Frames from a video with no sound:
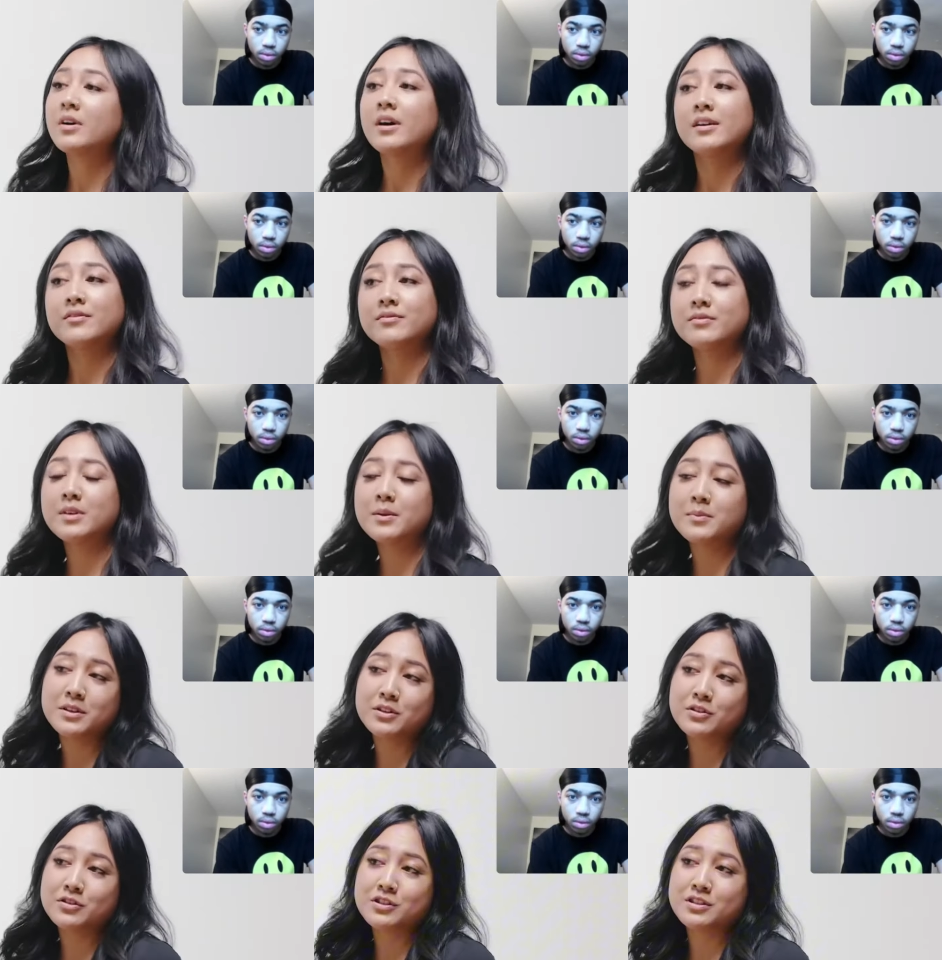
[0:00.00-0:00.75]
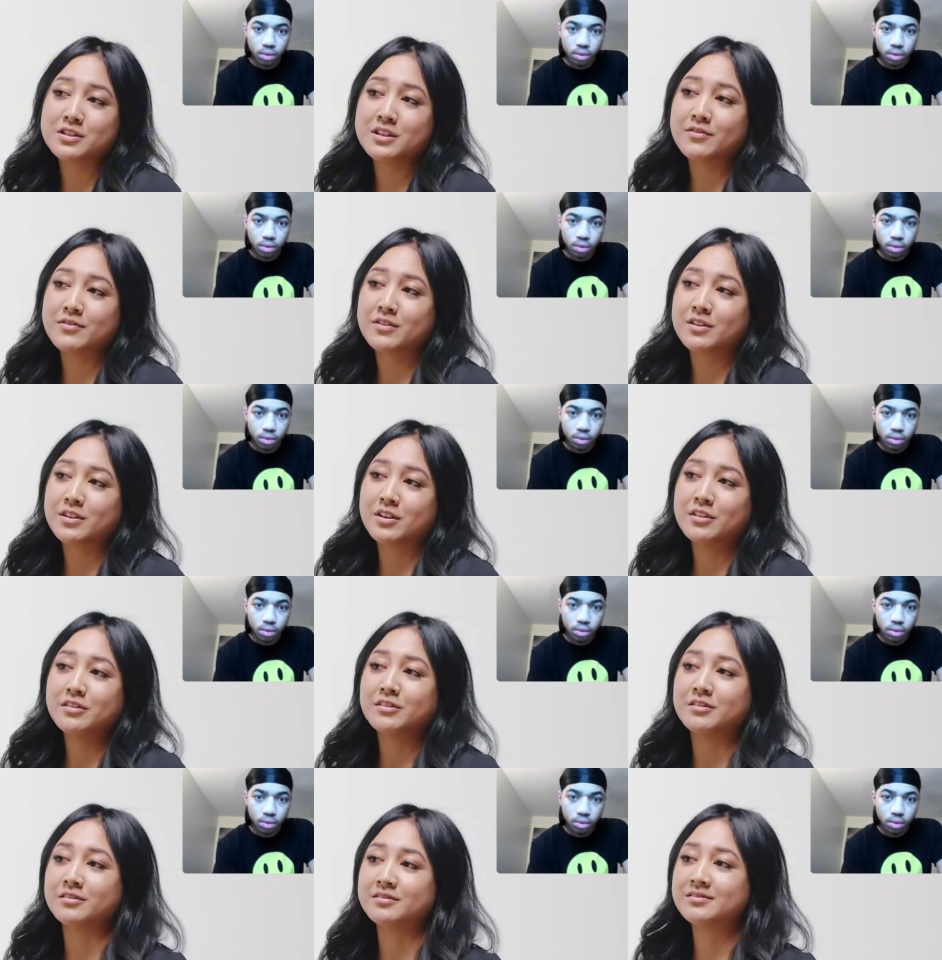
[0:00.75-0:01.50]
Speaker 1: Well, I, I mean, you, you just never
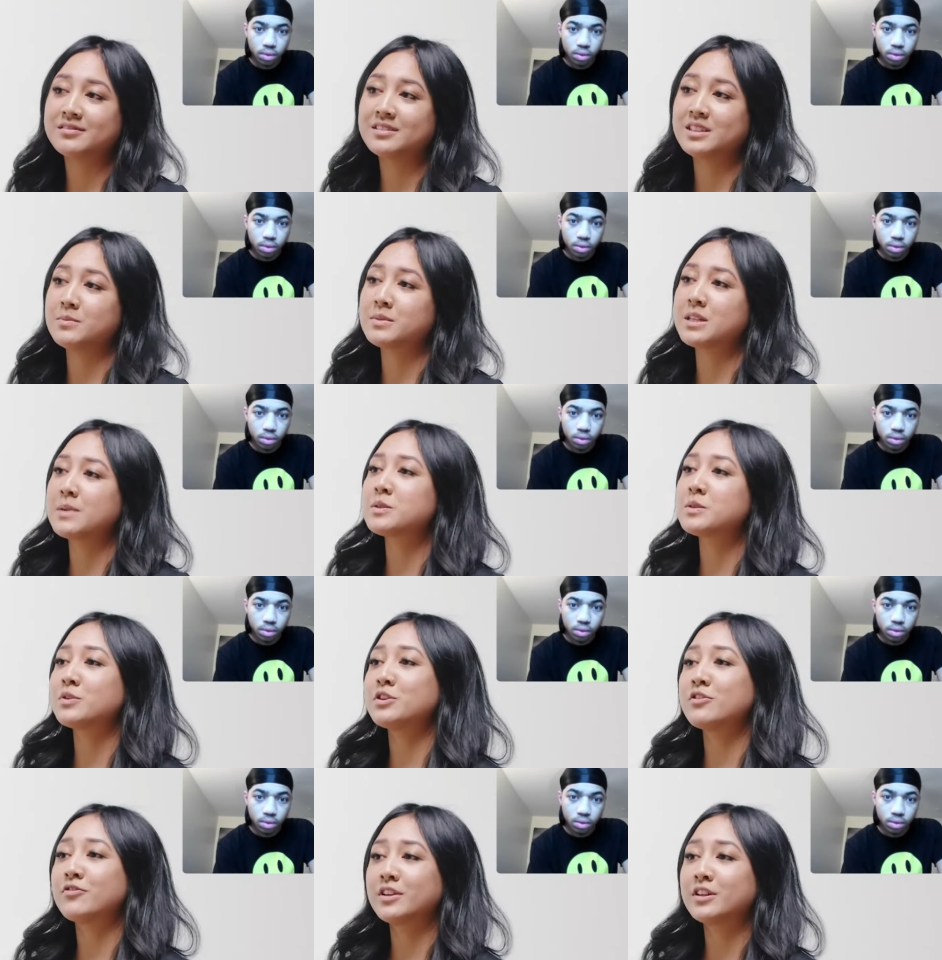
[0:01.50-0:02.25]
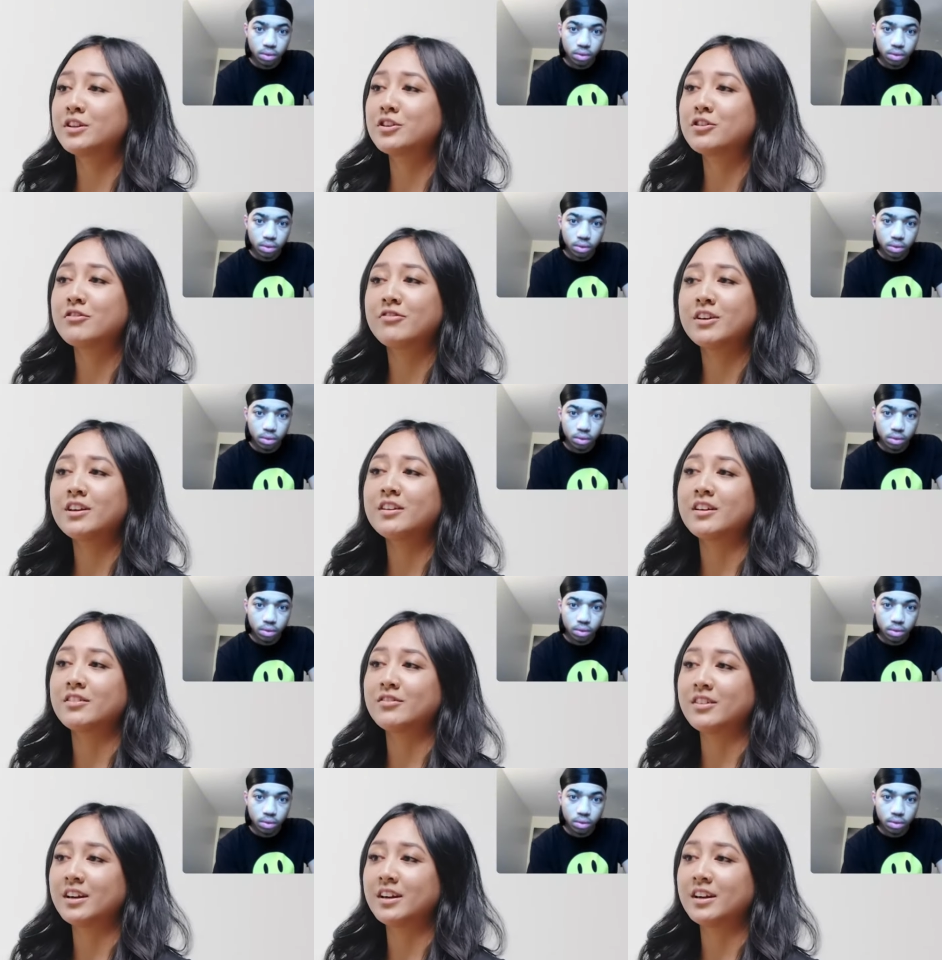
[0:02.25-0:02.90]
know. Sometimes when yeah. you feel it, you feel